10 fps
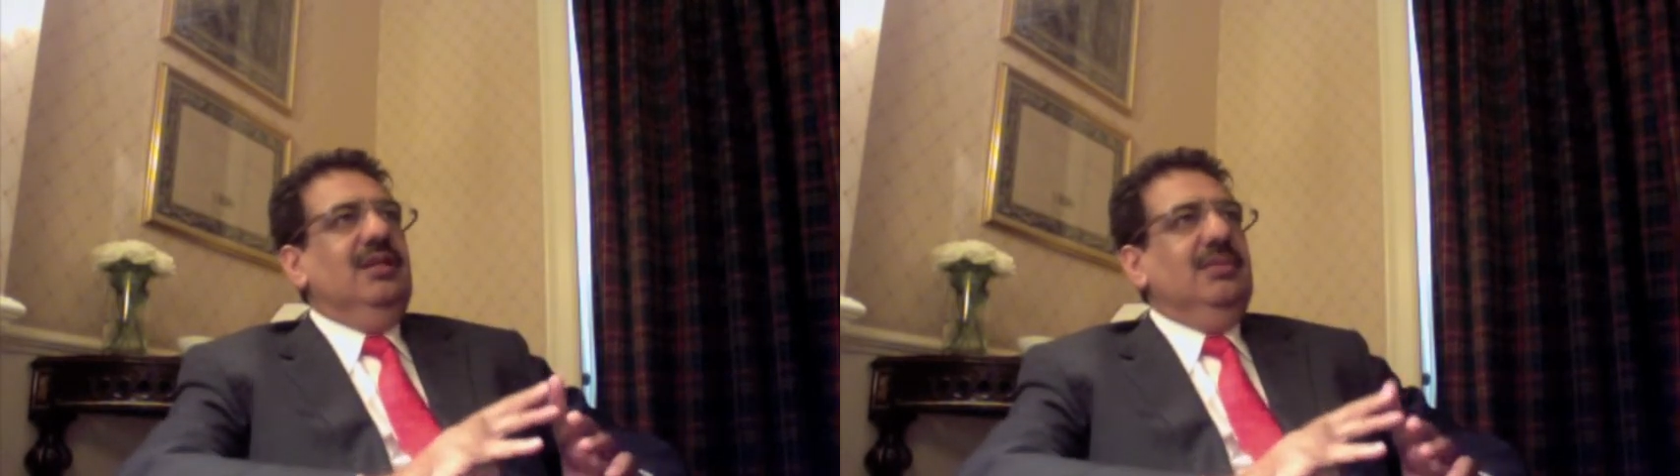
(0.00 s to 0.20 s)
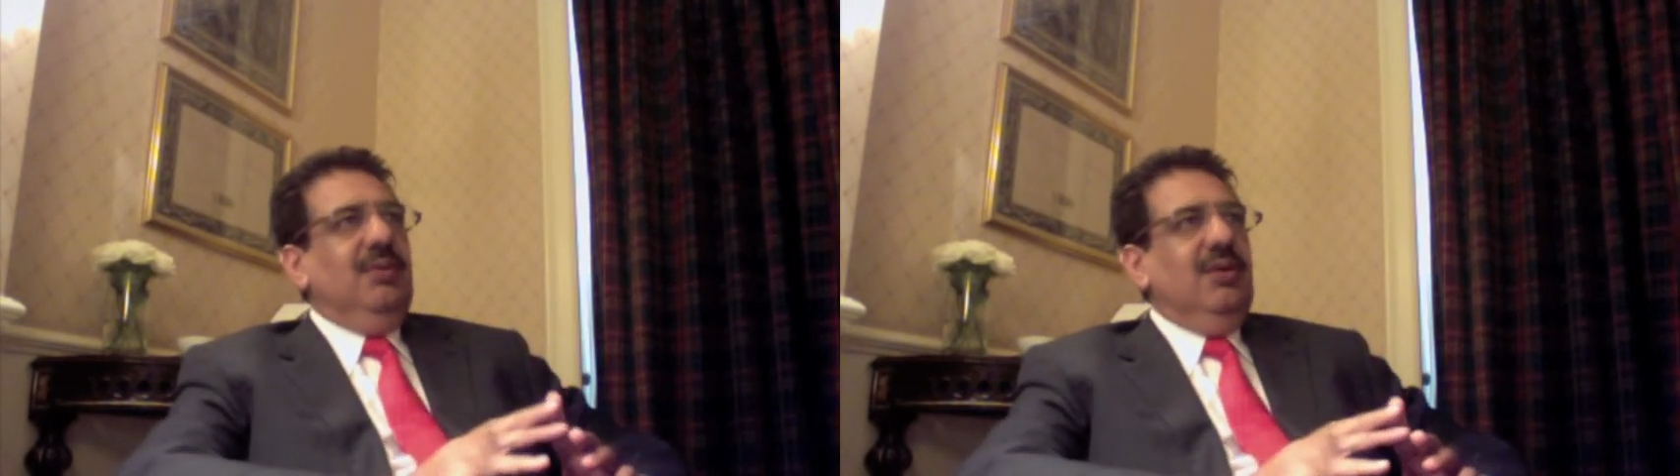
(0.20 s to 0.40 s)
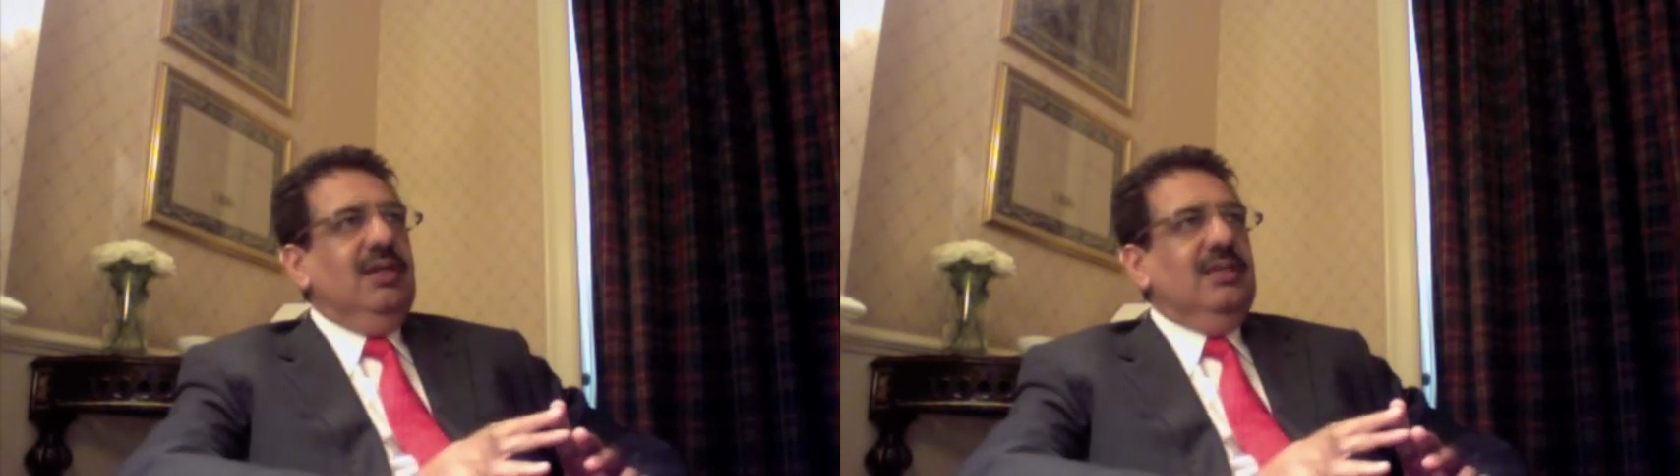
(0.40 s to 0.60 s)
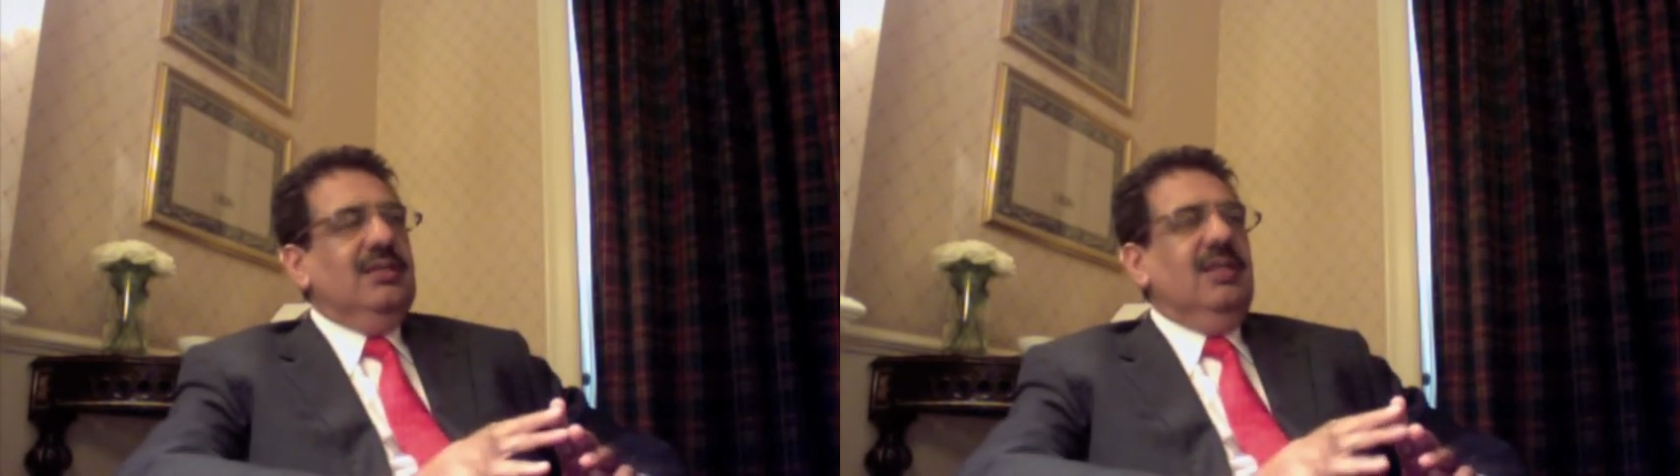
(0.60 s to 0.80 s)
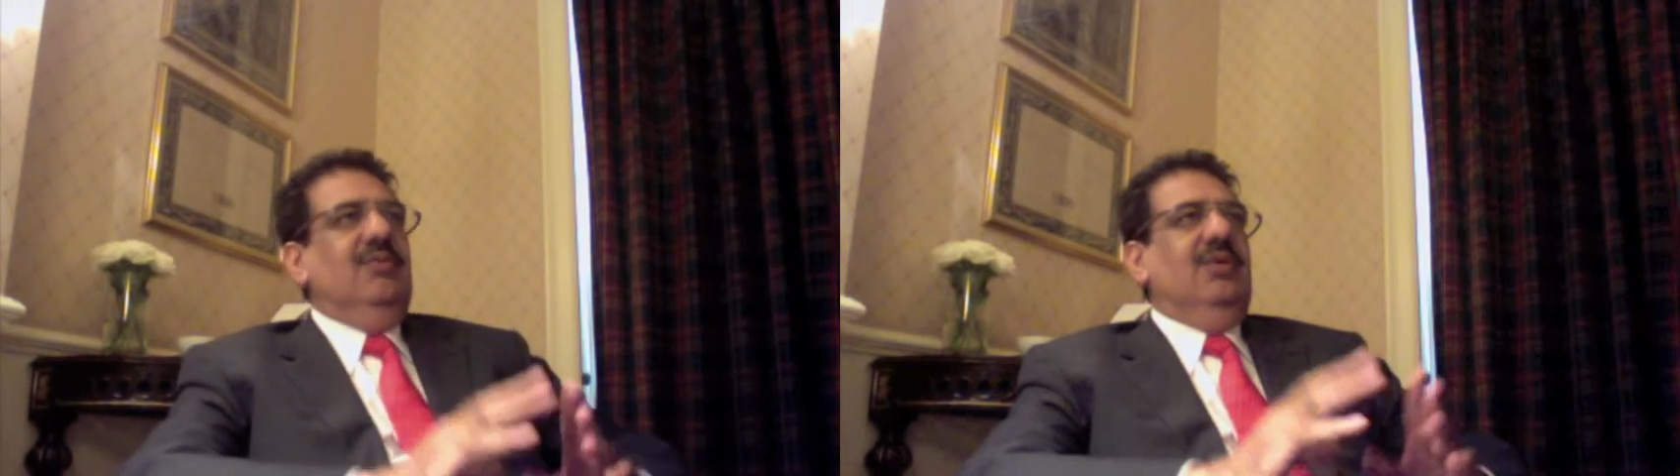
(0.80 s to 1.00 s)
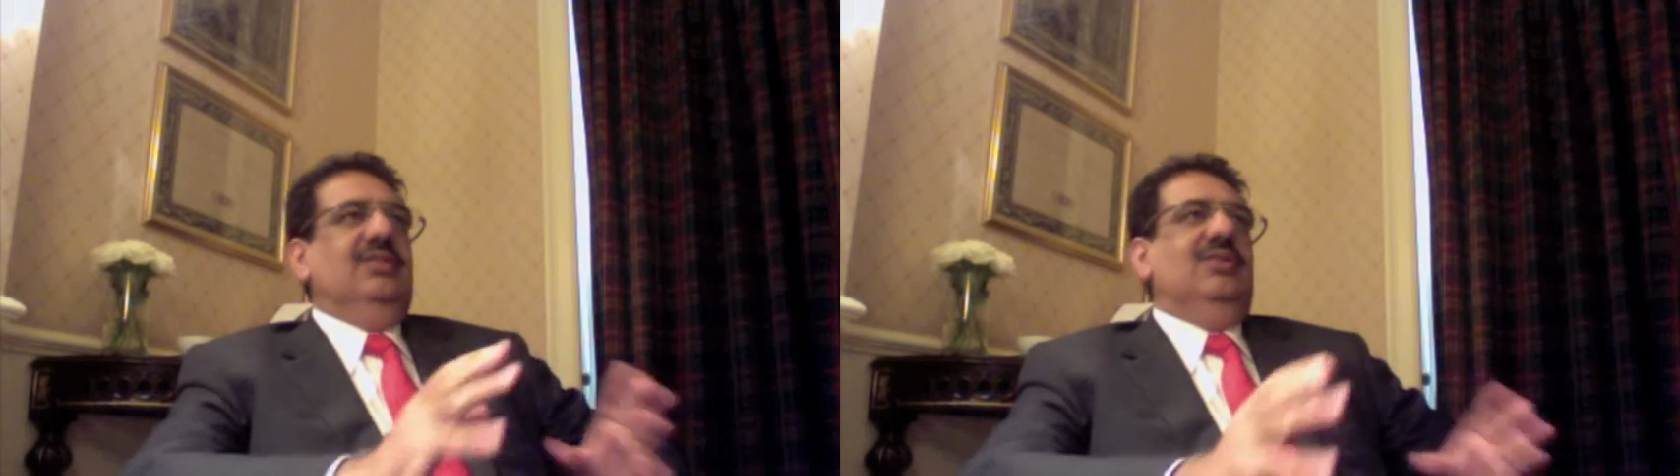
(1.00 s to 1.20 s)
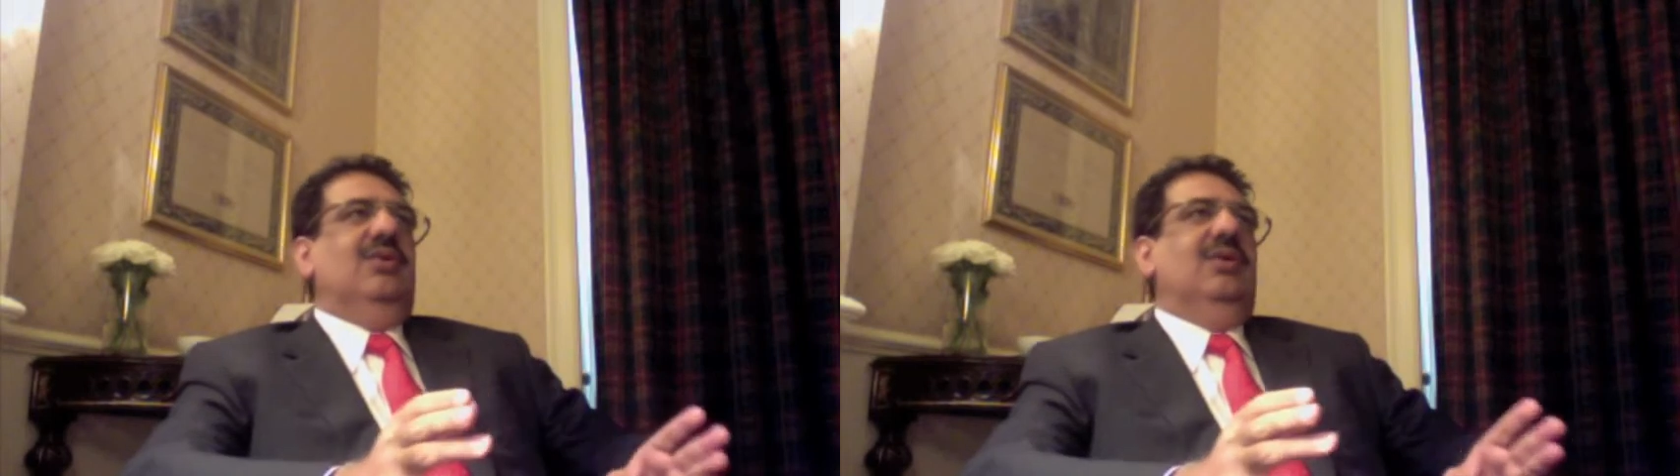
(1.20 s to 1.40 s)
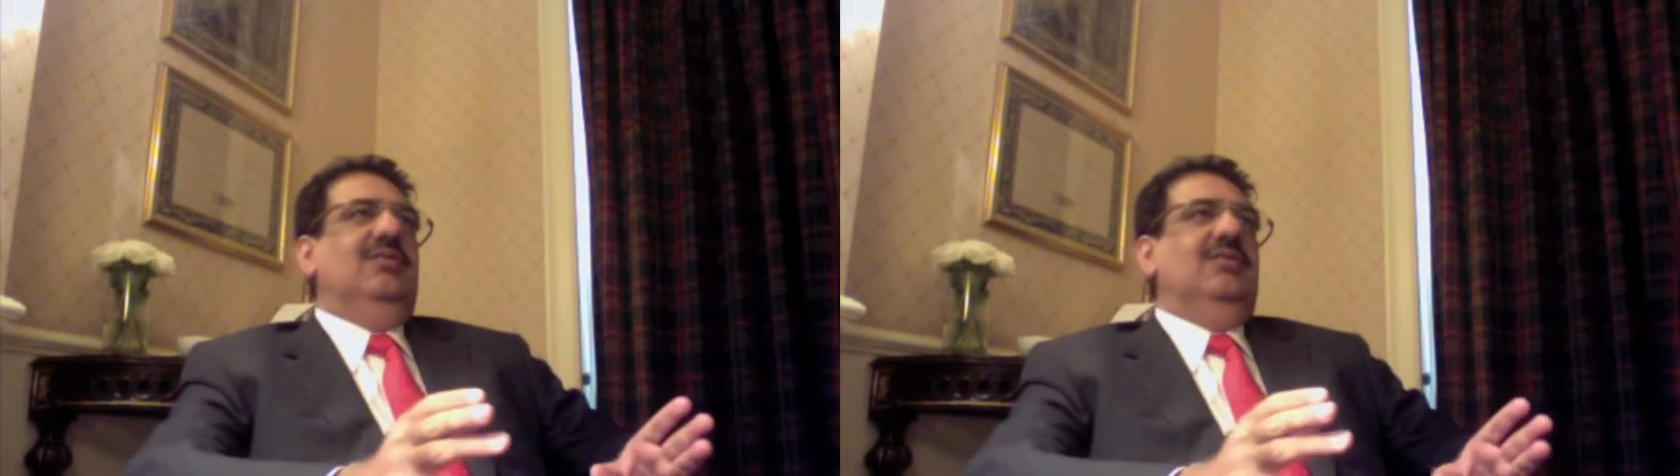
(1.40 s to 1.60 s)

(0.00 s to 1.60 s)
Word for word: employees, then what is wrong